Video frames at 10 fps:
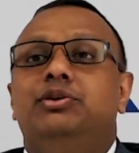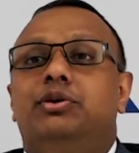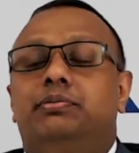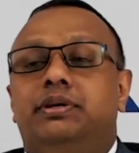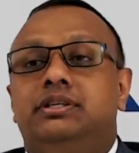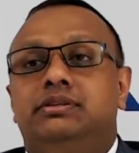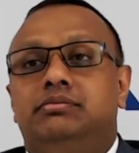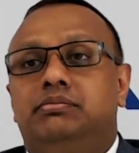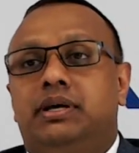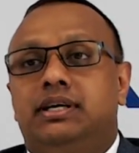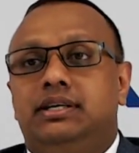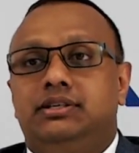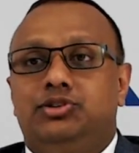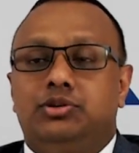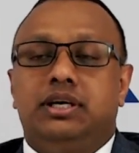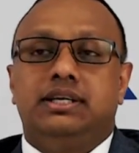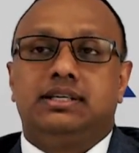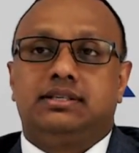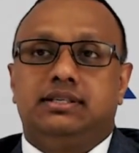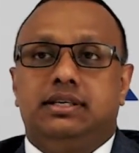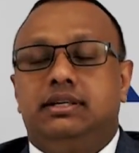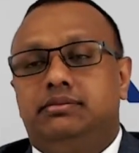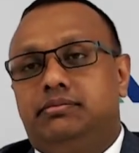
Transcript: open by July next year.